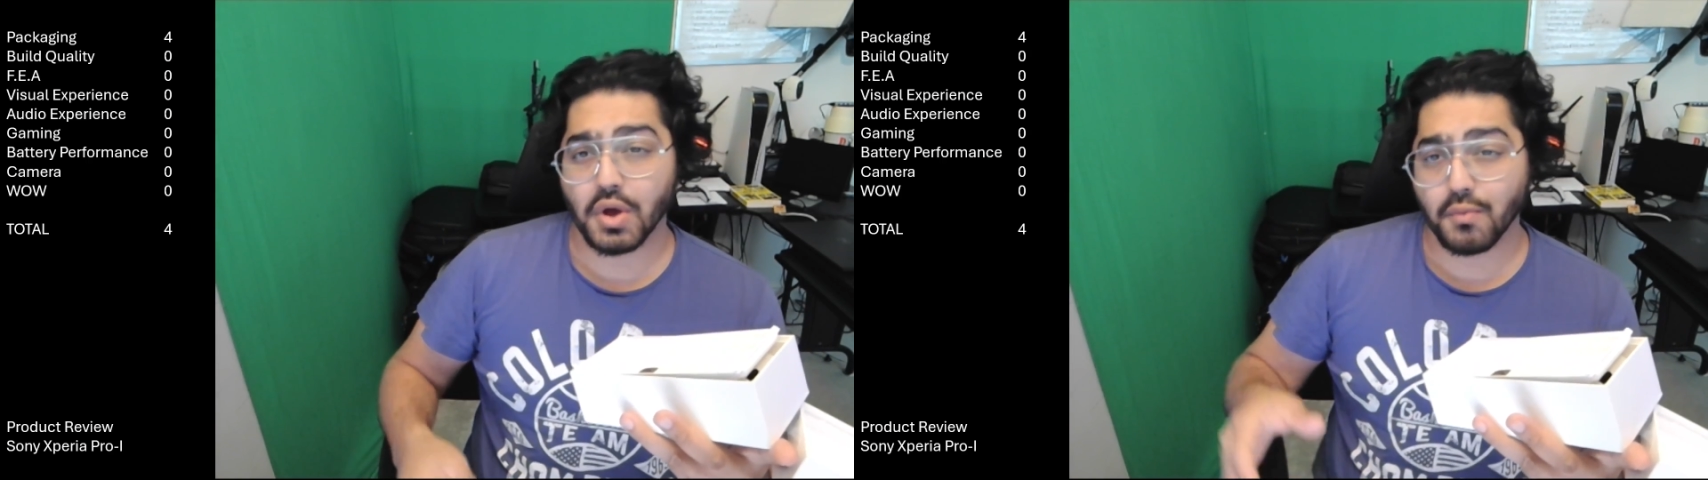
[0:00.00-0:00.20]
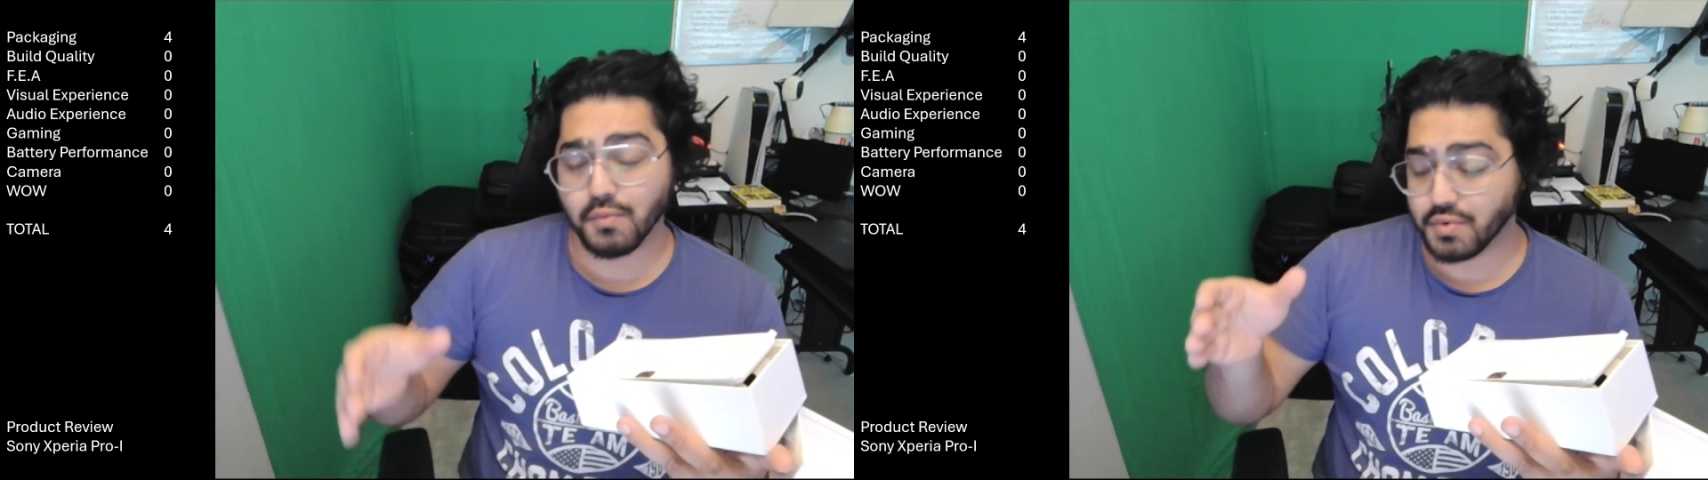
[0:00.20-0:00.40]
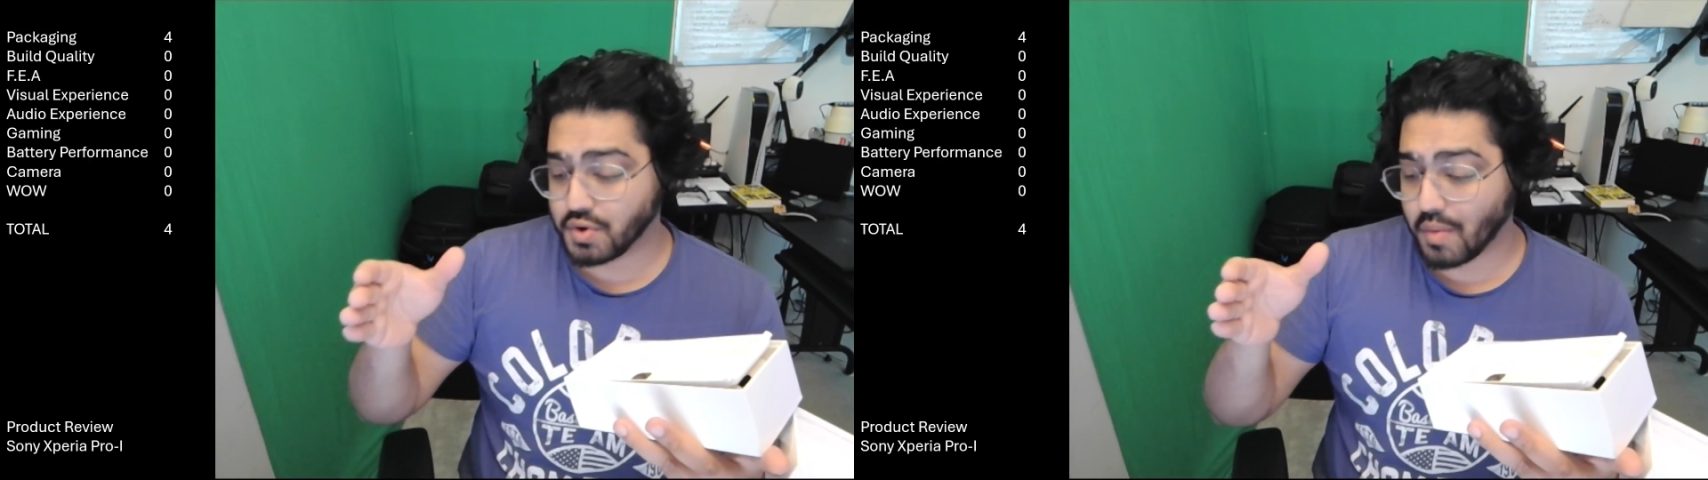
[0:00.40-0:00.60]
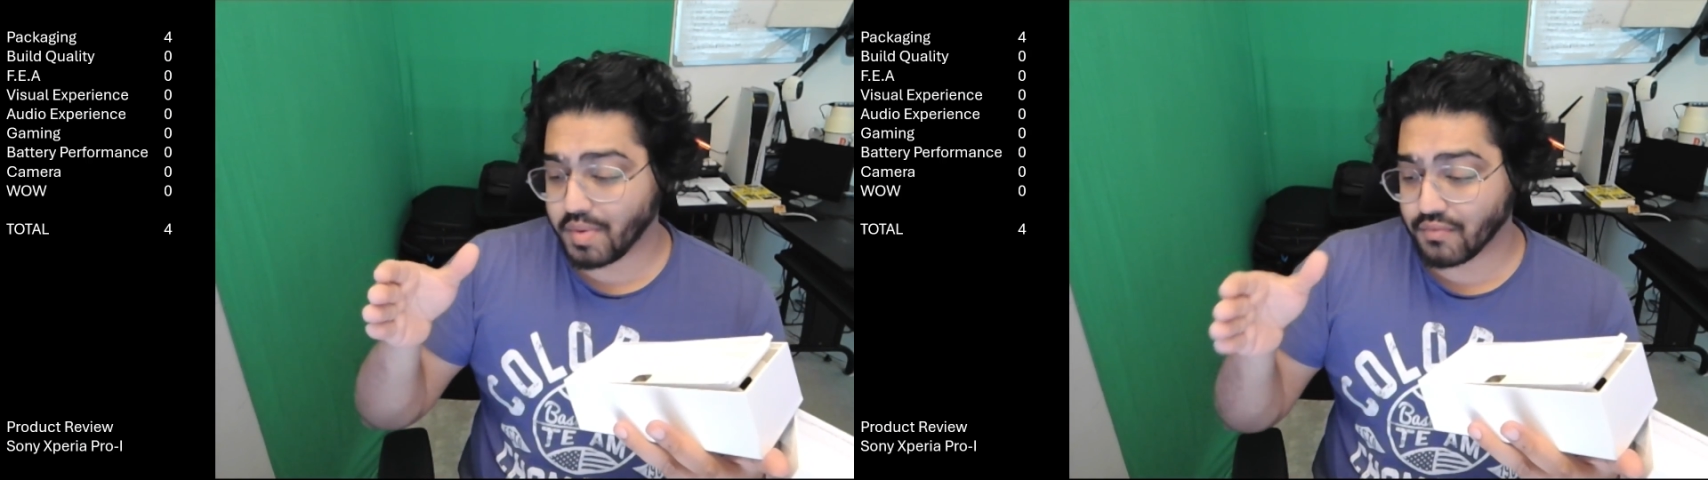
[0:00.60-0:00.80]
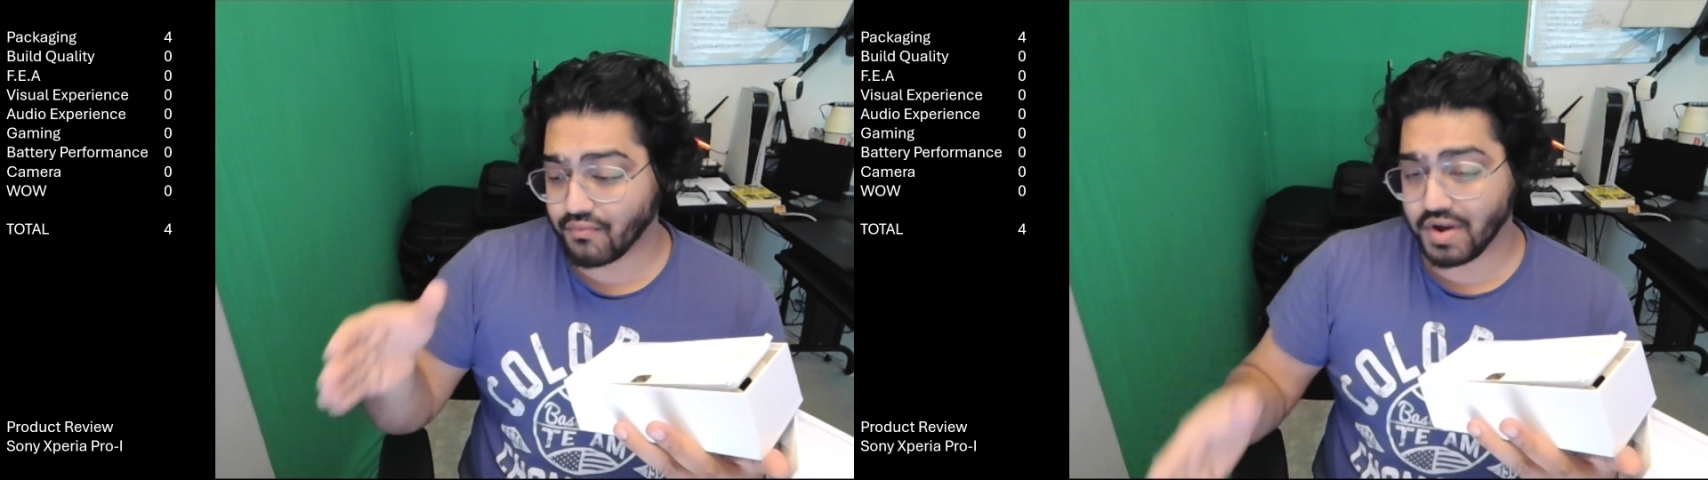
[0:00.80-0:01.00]
will not
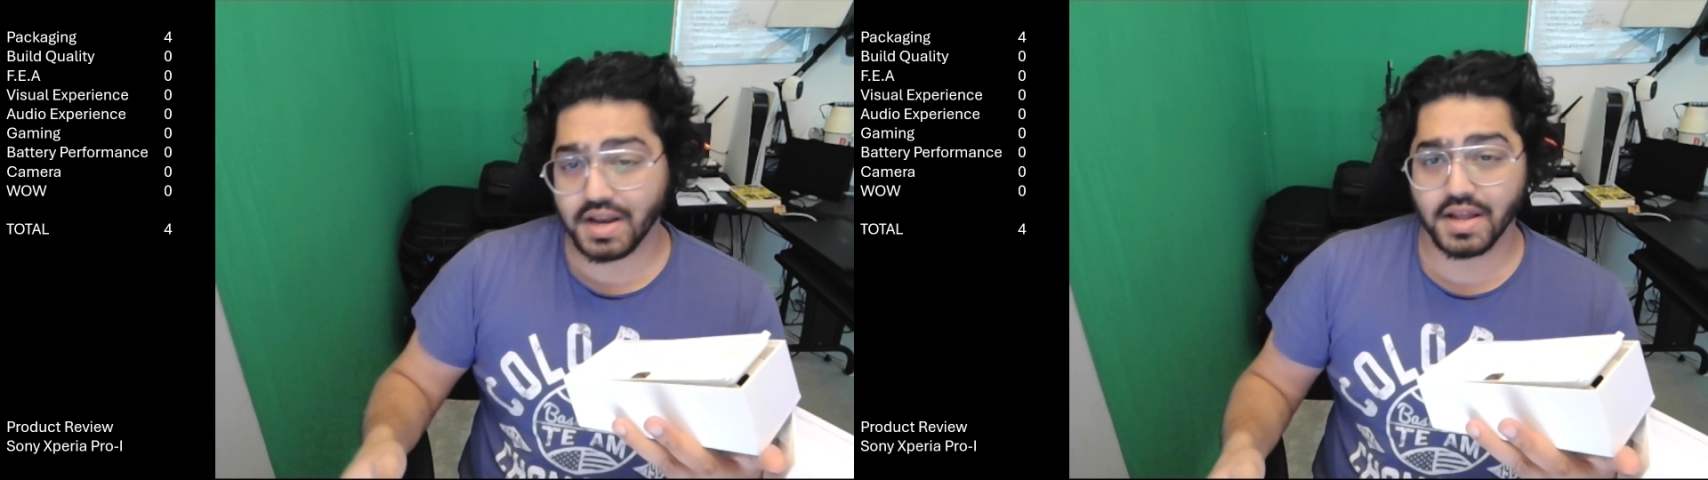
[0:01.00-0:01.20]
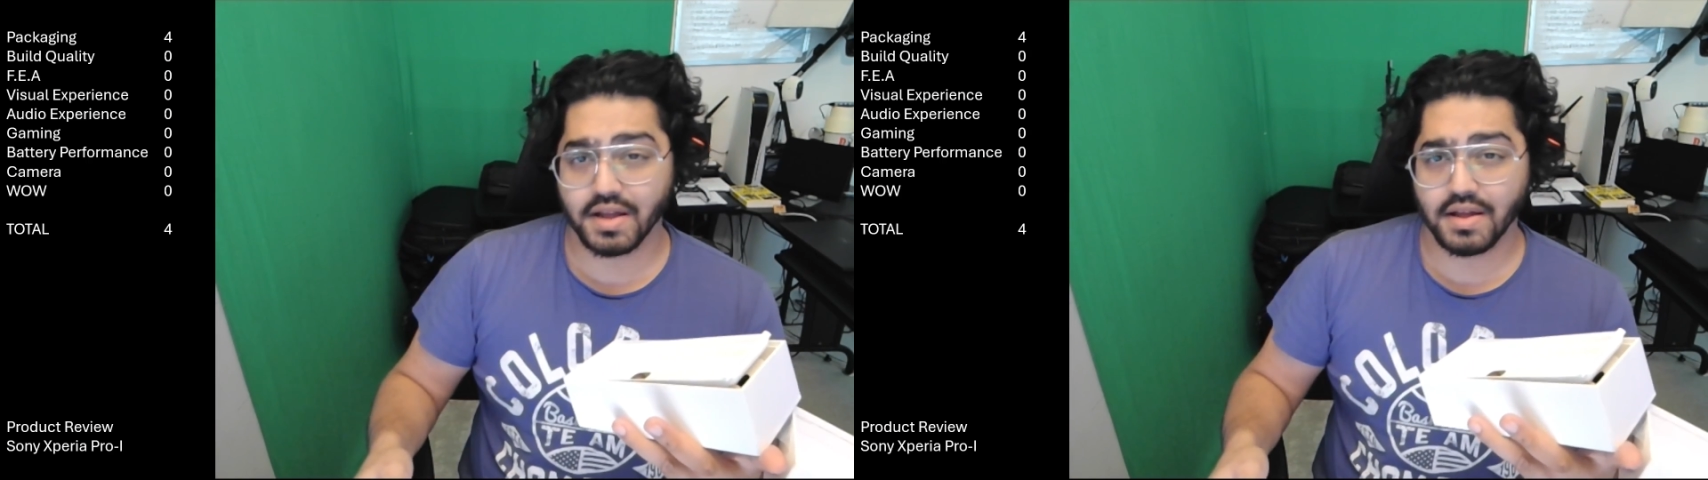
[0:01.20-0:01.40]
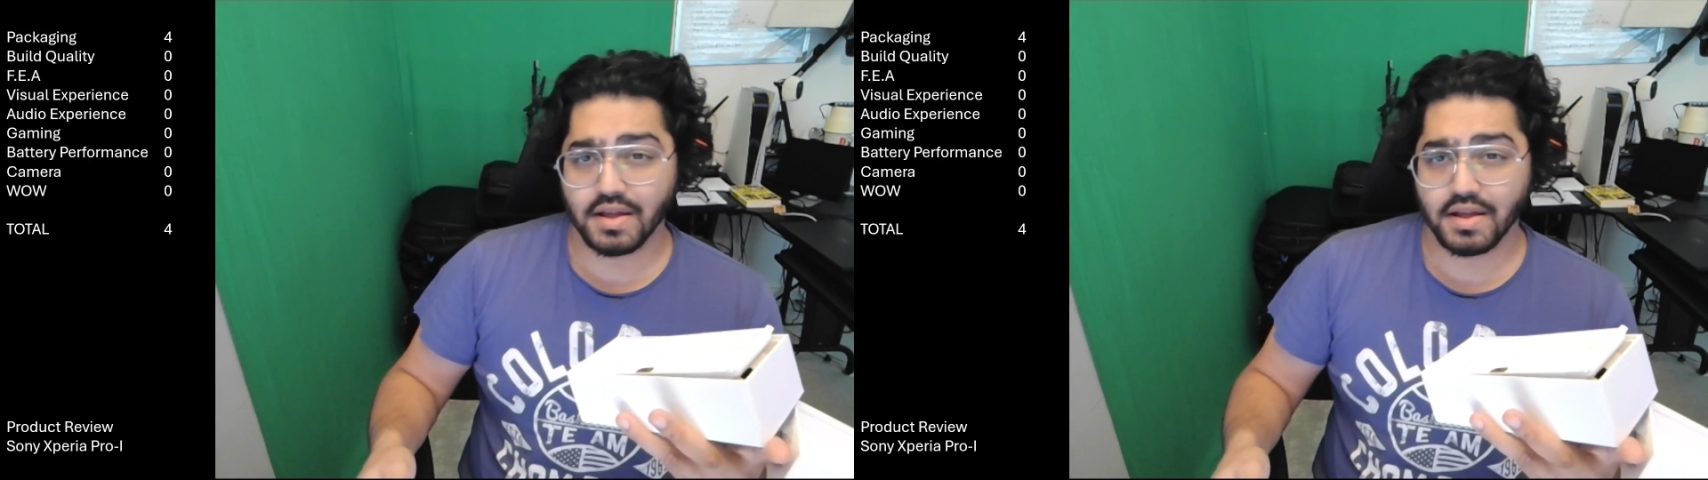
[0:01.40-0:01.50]
be reading.